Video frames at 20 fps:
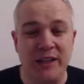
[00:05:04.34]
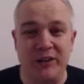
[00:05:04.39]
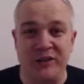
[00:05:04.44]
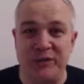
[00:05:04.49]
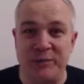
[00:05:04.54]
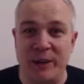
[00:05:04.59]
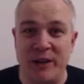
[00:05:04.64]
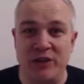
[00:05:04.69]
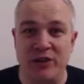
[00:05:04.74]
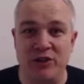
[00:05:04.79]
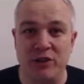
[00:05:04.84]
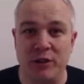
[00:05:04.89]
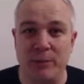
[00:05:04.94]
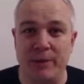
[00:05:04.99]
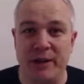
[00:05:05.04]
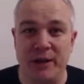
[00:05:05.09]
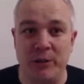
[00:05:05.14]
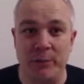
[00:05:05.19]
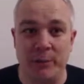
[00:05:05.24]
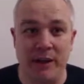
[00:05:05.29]
a little special
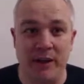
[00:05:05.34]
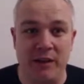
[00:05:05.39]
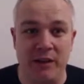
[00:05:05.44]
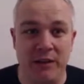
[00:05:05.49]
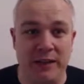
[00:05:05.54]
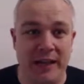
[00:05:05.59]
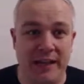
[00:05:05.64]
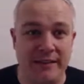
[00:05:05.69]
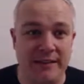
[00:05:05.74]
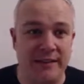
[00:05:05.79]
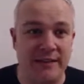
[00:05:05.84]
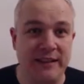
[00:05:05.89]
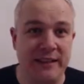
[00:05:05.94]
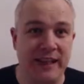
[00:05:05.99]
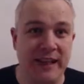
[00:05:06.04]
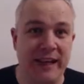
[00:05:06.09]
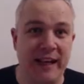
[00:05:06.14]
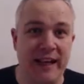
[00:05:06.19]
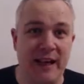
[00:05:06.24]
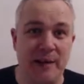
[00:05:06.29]
about Mario
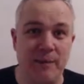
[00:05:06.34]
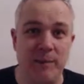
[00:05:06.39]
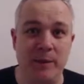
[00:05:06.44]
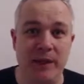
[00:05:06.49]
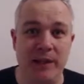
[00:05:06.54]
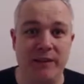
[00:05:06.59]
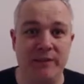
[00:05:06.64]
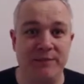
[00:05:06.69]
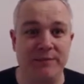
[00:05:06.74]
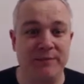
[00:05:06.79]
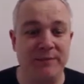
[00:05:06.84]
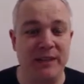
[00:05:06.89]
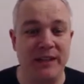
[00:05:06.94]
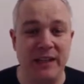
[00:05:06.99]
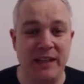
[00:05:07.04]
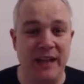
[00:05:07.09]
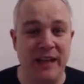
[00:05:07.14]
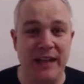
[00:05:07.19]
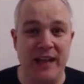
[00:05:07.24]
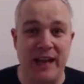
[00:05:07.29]
Gatti um, in a
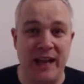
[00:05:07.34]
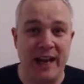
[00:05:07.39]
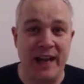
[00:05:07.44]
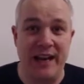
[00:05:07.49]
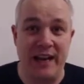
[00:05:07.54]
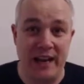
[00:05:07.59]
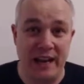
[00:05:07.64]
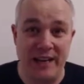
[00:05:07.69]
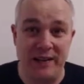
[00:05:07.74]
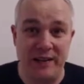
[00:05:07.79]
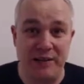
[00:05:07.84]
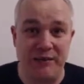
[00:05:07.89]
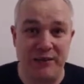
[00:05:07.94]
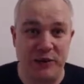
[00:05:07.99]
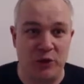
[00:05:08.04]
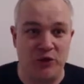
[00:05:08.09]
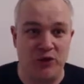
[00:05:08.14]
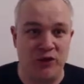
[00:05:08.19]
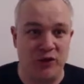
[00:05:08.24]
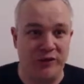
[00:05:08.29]
in the
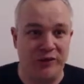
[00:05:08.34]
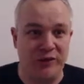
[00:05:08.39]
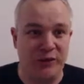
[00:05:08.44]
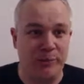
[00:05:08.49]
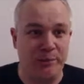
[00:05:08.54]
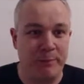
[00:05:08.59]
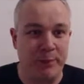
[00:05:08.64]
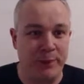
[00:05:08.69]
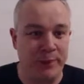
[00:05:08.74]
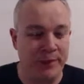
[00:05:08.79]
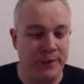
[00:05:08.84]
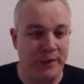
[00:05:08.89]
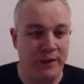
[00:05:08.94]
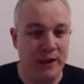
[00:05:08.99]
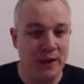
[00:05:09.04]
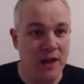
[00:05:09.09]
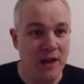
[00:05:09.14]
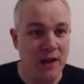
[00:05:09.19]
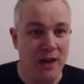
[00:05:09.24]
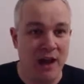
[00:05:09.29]
future at some
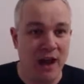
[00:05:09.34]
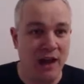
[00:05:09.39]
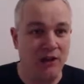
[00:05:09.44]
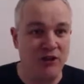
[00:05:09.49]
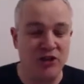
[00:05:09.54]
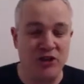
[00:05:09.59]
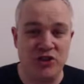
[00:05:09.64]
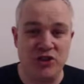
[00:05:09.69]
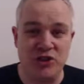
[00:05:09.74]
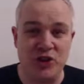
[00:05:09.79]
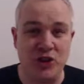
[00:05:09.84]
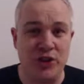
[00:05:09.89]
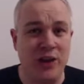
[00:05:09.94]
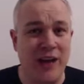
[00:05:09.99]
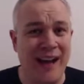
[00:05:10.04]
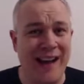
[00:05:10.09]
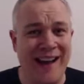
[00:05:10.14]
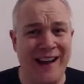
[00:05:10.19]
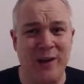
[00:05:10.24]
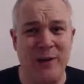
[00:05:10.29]
point and just show
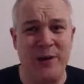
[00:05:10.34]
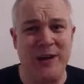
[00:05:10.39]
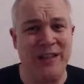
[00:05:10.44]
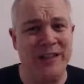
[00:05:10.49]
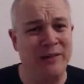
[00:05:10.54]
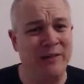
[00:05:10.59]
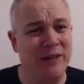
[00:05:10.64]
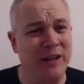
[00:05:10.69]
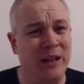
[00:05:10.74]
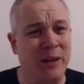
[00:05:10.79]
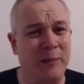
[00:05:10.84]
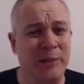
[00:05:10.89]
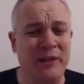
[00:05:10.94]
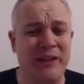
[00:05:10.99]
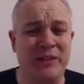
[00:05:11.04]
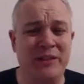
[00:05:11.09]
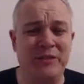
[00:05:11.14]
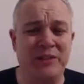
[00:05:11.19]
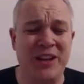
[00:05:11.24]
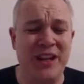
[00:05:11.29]
you how he developed
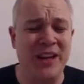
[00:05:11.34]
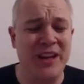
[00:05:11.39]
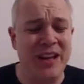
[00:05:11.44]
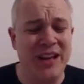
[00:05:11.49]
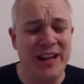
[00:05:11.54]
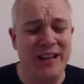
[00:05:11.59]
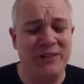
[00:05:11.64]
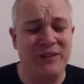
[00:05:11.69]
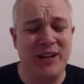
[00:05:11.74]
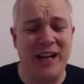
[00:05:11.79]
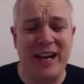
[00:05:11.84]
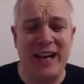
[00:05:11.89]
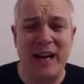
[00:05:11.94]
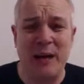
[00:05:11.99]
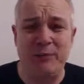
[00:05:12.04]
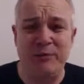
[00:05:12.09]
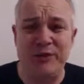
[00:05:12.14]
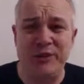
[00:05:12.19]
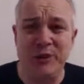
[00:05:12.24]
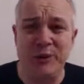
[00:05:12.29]
because it's
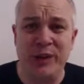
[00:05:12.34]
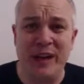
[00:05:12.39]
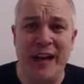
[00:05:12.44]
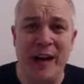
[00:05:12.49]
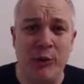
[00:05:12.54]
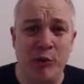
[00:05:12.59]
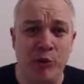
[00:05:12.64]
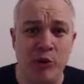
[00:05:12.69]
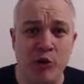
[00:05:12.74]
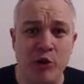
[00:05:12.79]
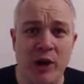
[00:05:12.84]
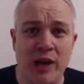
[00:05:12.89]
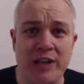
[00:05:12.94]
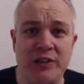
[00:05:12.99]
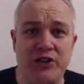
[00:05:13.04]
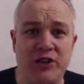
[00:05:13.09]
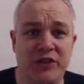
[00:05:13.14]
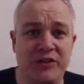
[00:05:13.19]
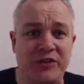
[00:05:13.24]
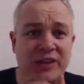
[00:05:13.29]
absolutely
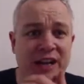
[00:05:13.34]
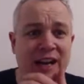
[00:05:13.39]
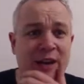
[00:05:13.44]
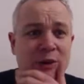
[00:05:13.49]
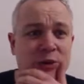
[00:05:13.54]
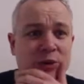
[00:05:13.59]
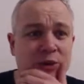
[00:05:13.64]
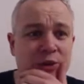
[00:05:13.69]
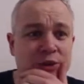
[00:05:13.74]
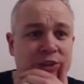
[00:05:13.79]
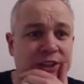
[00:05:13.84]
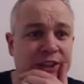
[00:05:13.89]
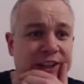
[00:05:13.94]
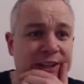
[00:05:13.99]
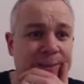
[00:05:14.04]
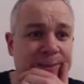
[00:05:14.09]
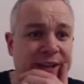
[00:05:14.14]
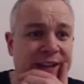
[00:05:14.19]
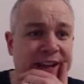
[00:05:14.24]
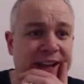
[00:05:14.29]
outrageous how good
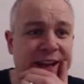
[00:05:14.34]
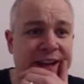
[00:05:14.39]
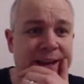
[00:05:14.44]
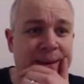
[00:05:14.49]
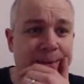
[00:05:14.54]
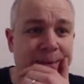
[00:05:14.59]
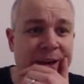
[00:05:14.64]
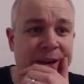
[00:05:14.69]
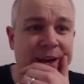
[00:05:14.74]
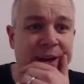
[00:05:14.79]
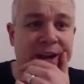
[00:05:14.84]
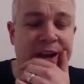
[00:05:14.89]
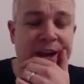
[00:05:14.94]
he became.